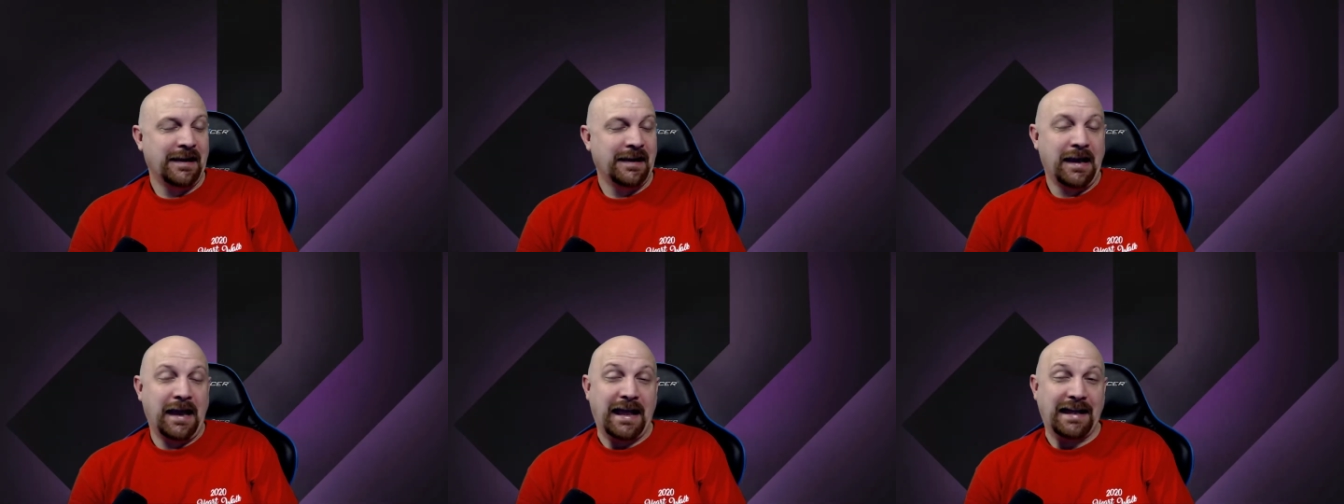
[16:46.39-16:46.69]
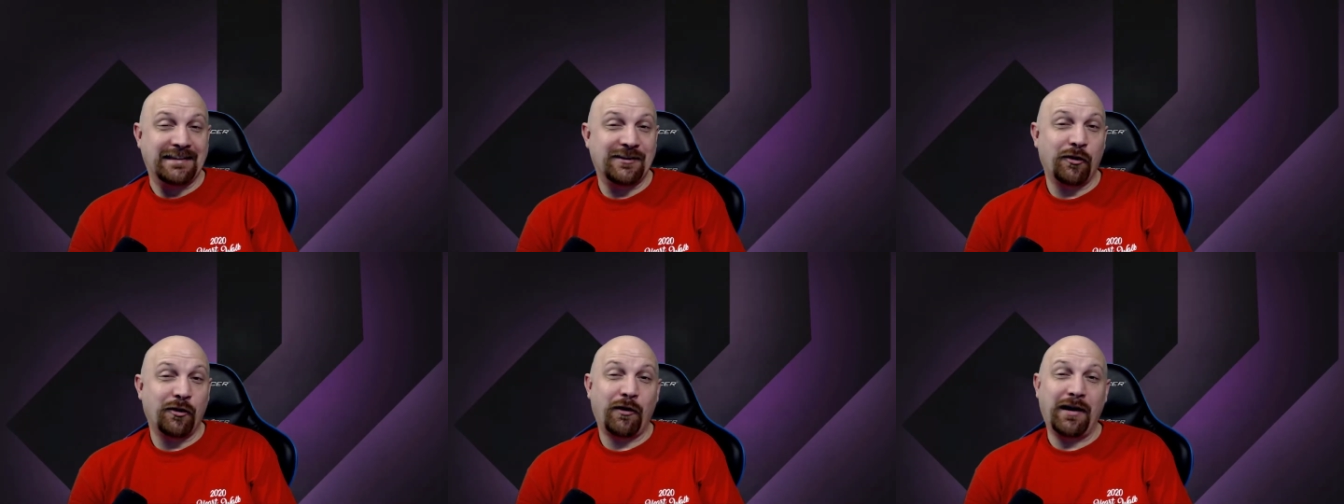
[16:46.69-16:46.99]

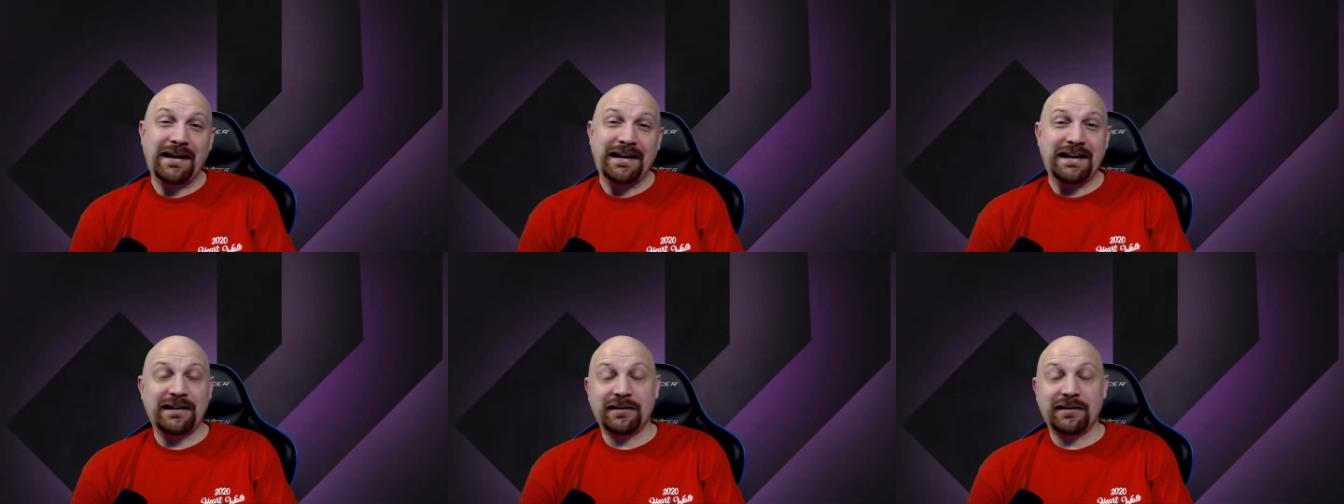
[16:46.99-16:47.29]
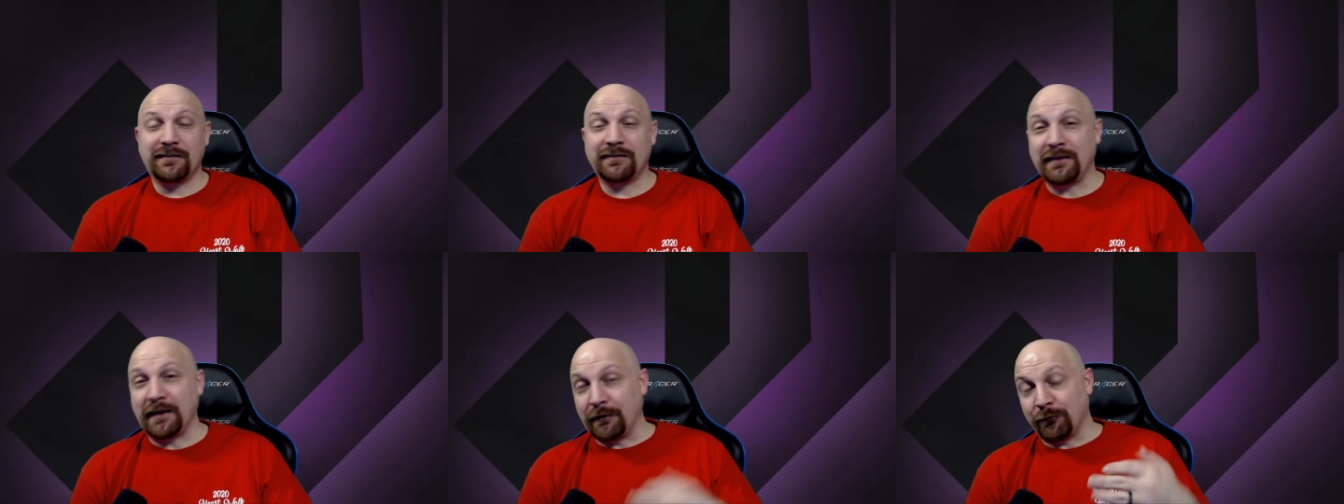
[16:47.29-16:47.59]
until I get a
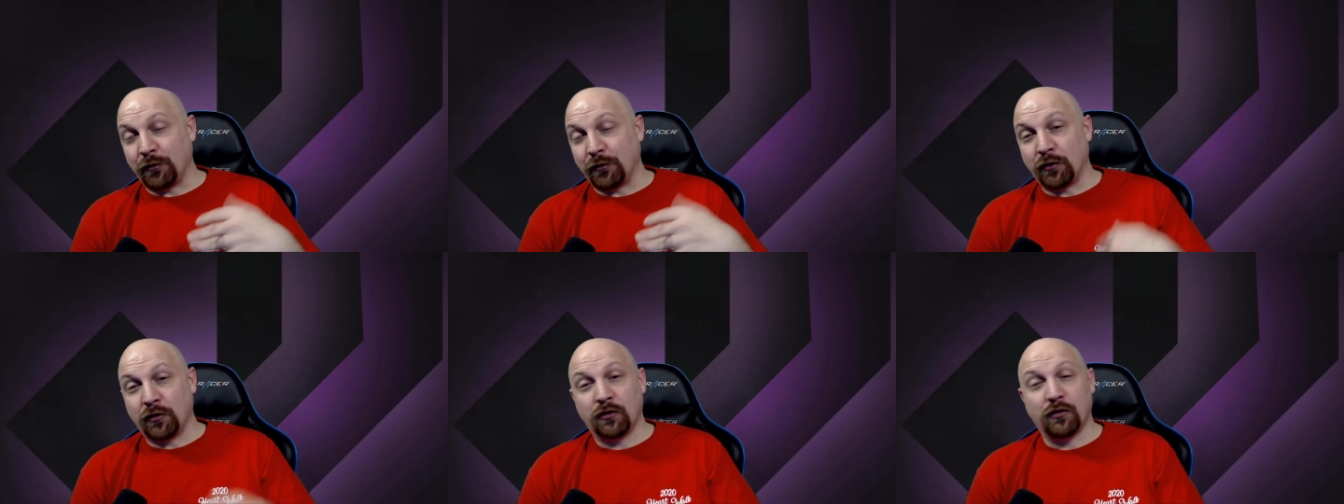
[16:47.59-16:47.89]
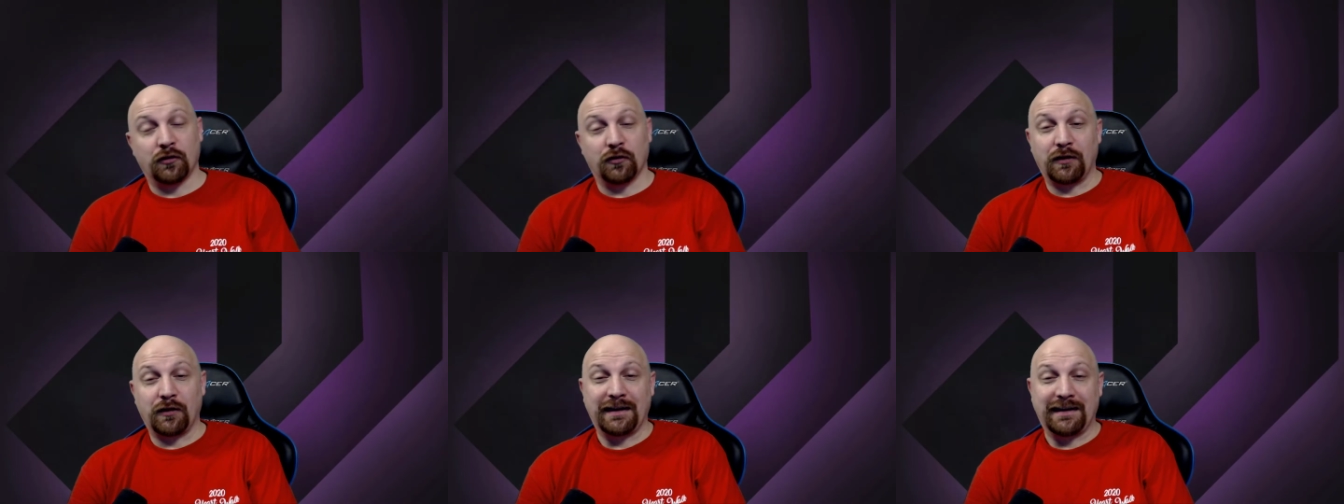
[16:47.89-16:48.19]
set for her,
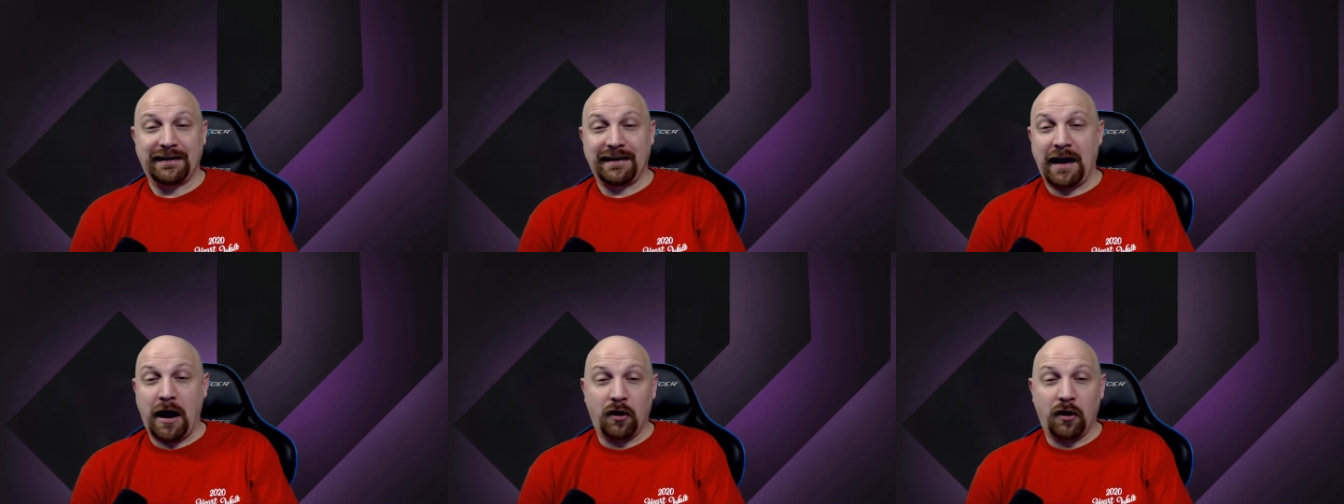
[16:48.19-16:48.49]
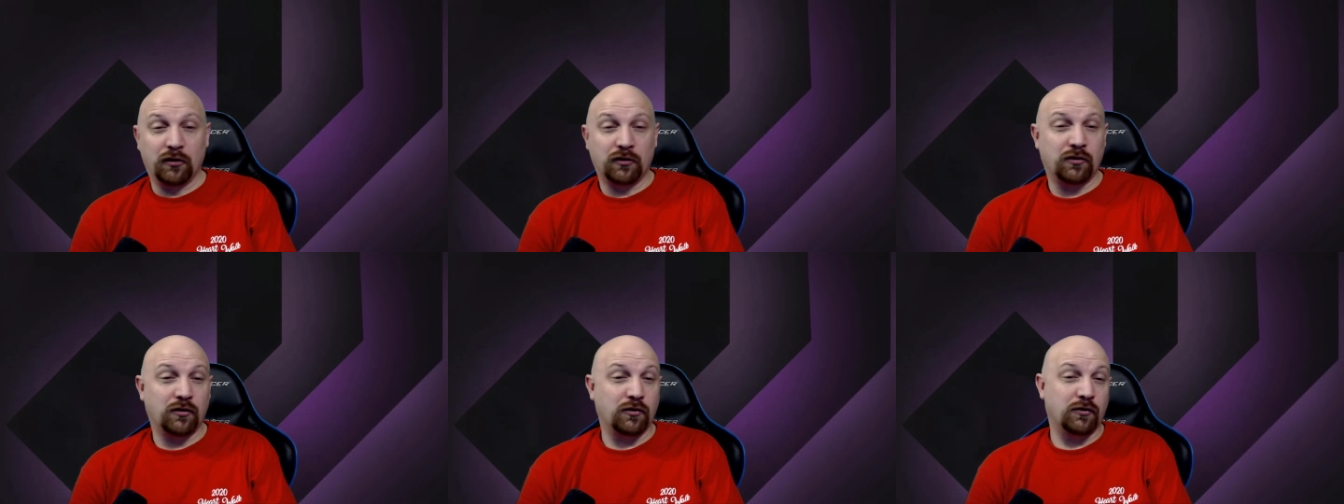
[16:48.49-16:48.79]
like
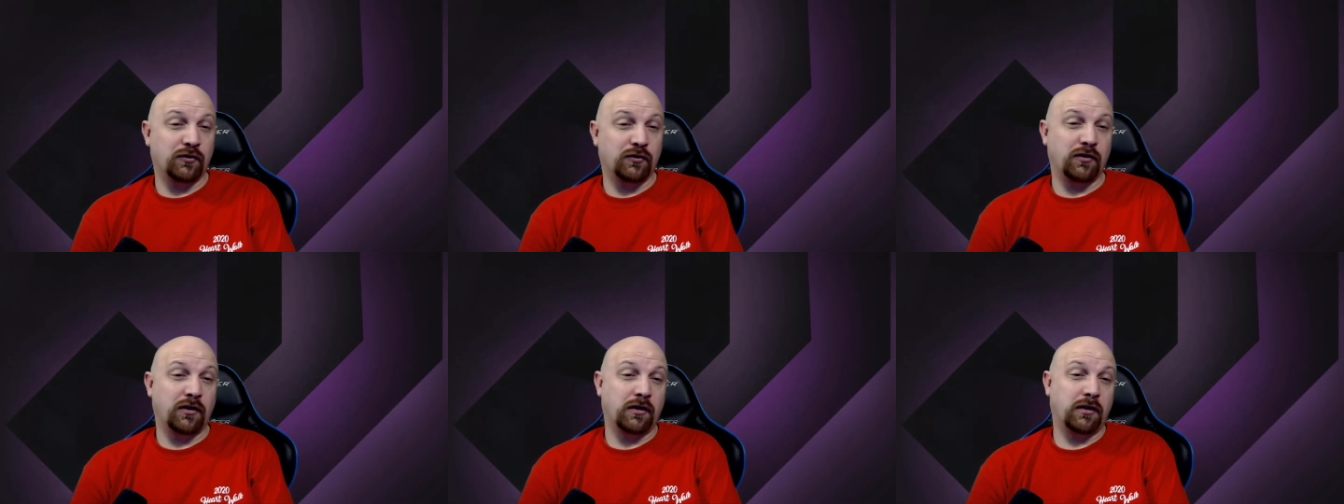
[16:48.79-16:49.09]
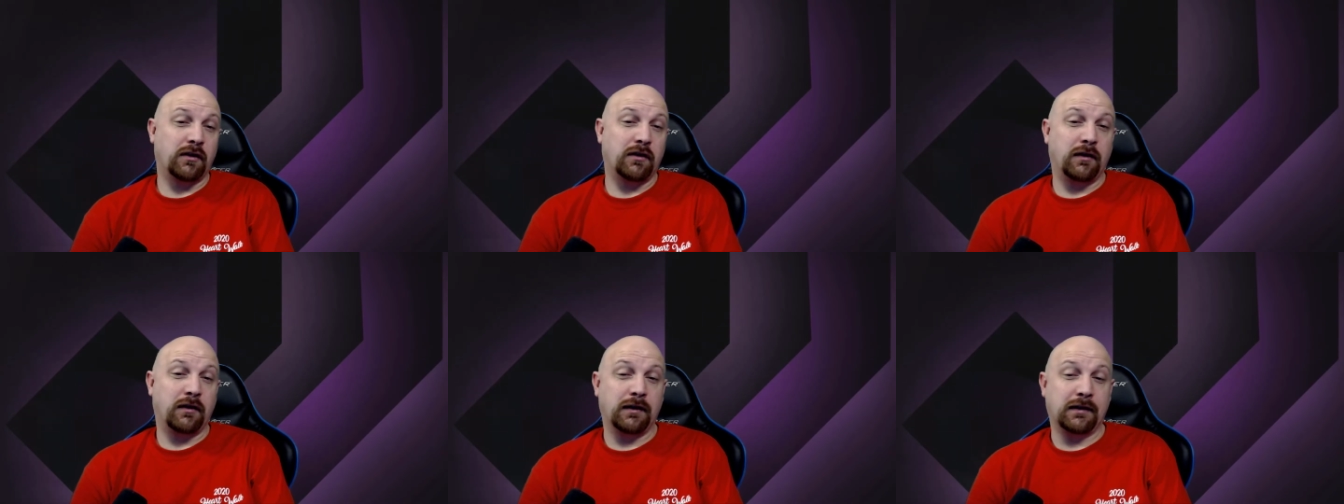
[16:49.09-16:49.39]
counter or something
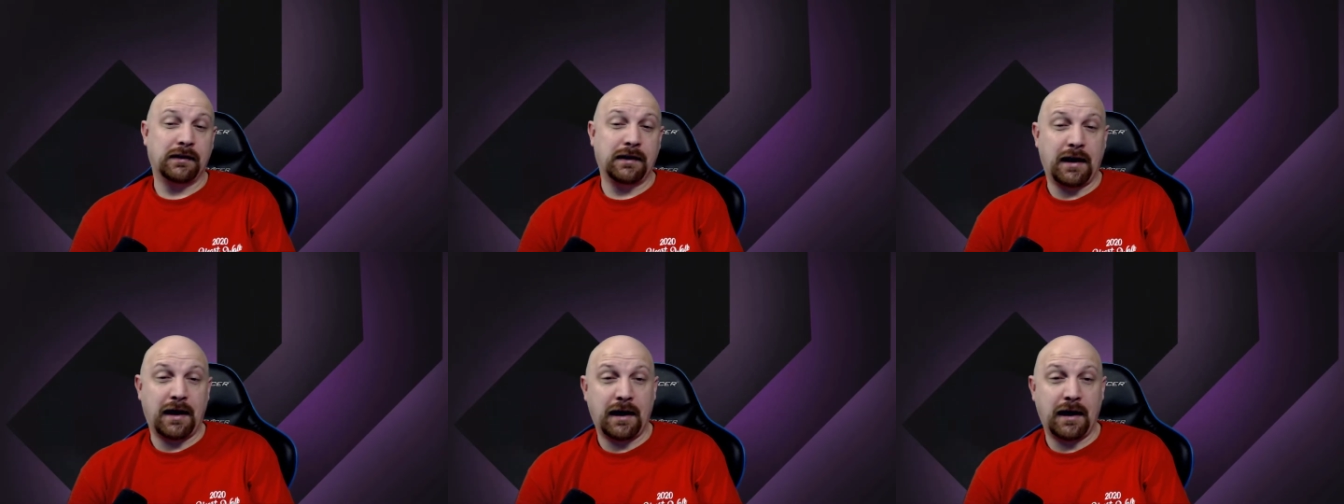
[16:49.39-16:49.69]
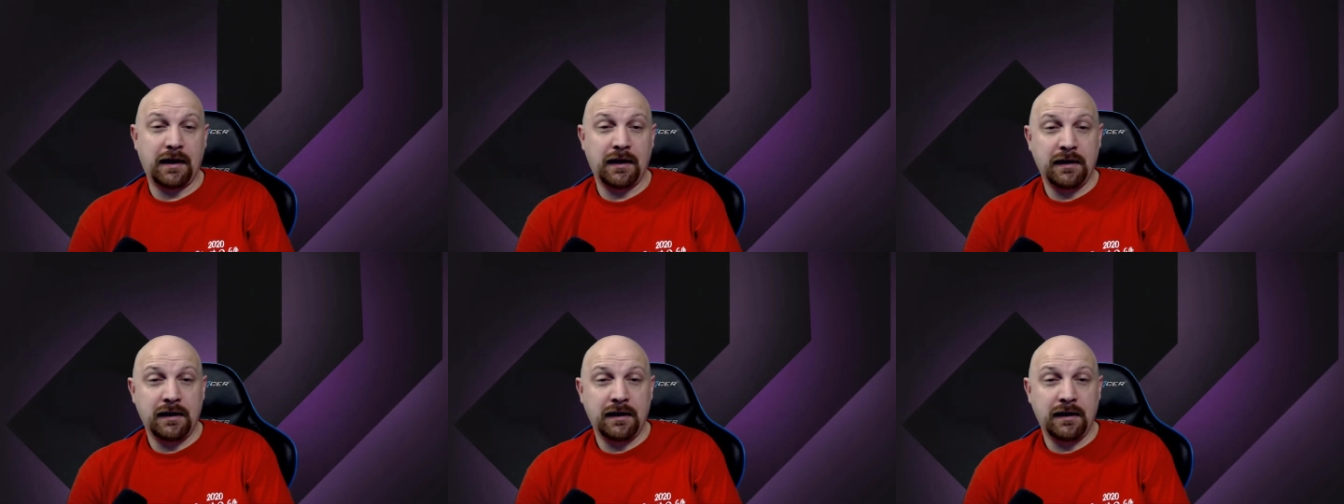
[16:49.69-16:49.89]
like that,